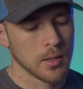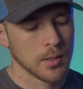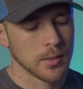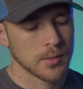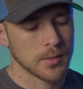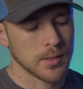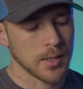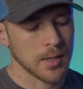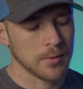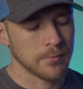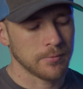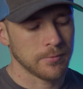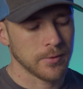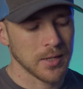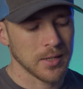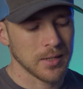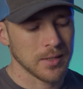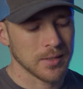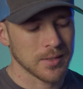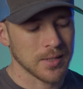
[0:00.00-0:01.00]
Staying
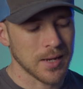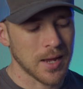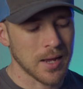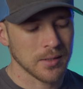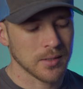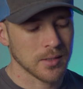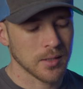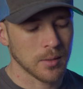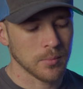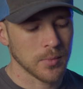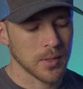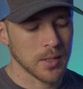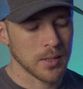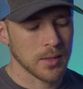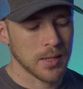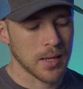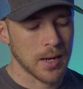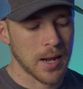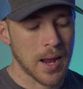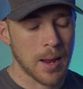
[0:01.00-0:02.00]
fit is not something
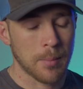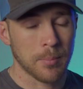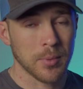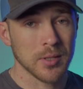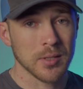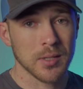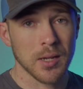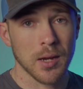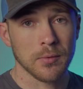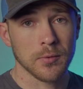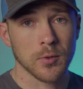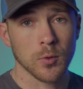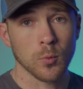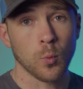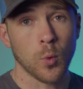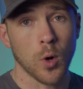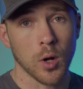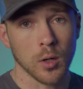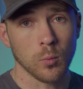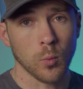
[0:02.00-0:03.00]
that happens after
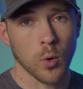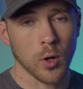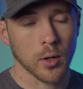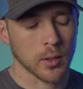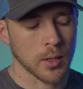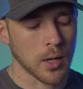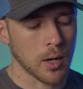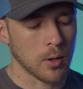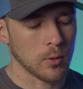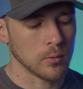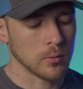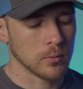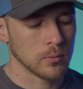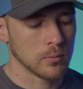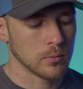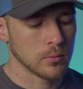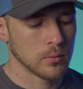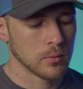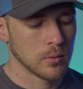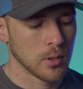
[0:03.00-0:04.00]
one workout.
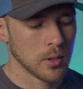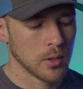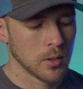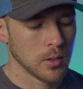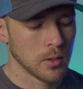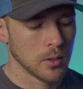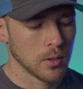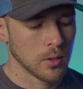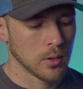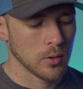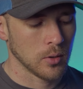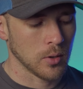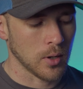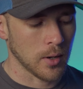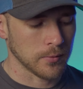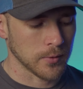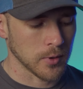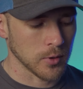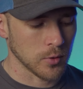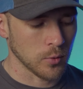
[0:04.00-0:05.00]
You
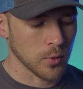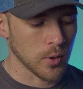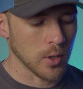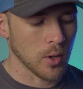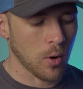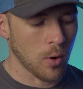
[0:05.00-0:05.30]
have to do it